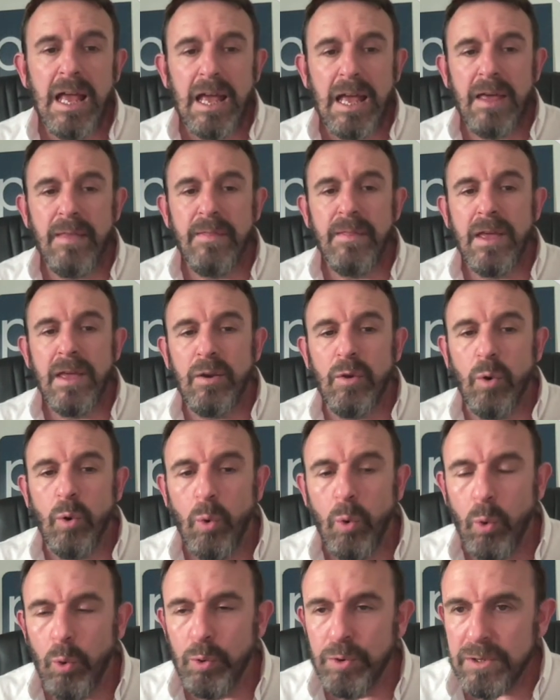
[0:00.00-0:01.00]
and then
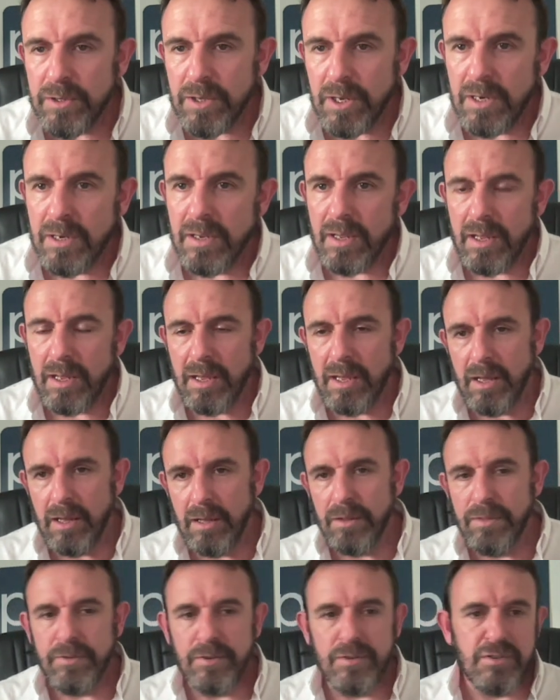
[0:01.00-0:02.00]
auditing a
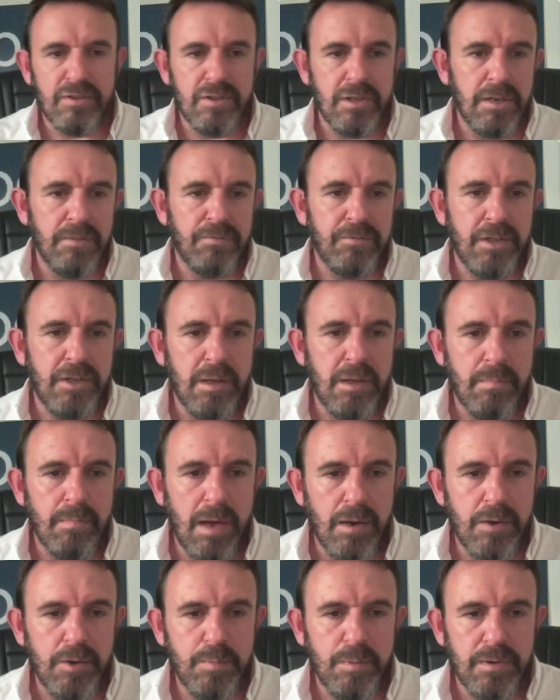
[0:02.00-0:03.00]
health and safety
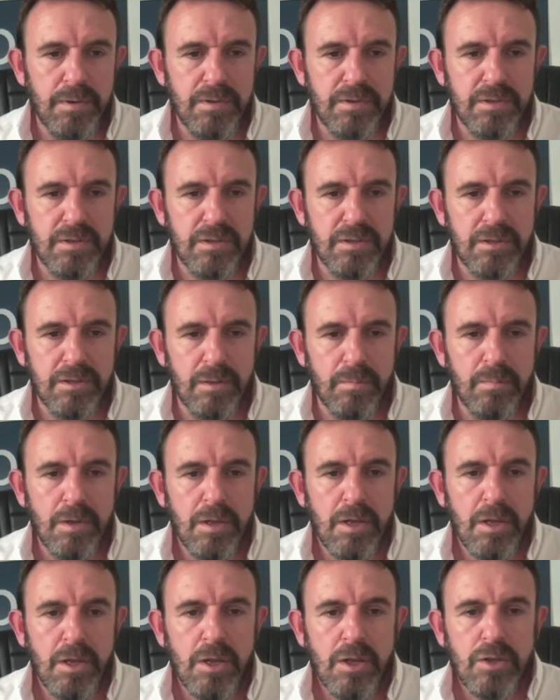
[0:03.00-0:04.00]
management system.
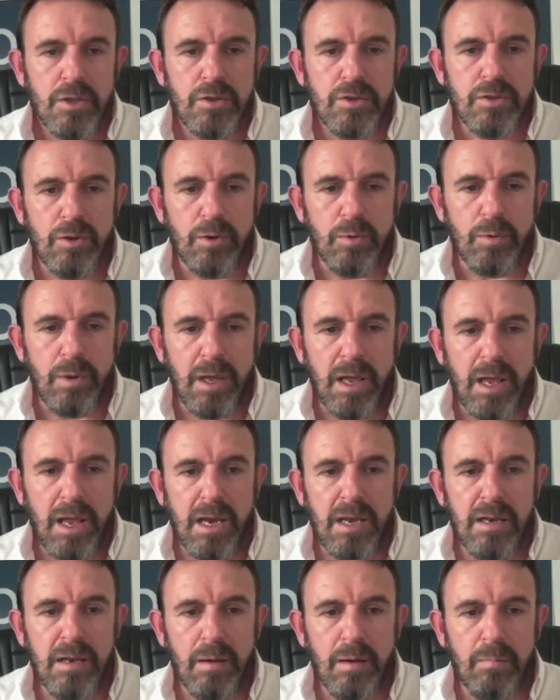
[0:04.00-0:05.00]
So
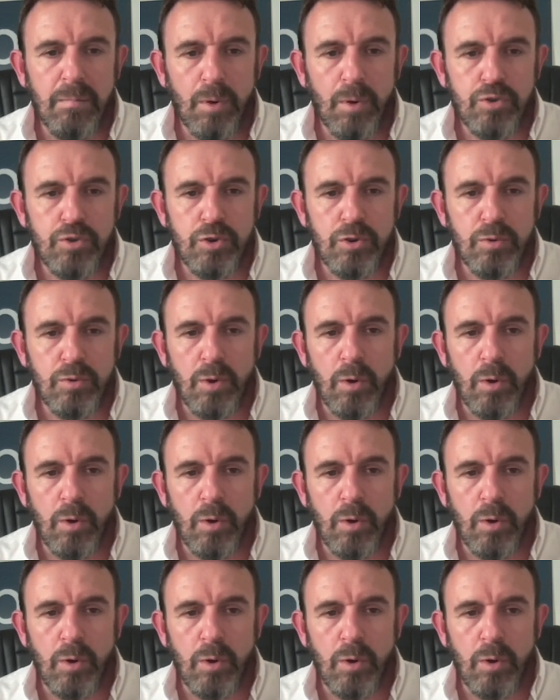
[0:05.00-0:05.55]
in module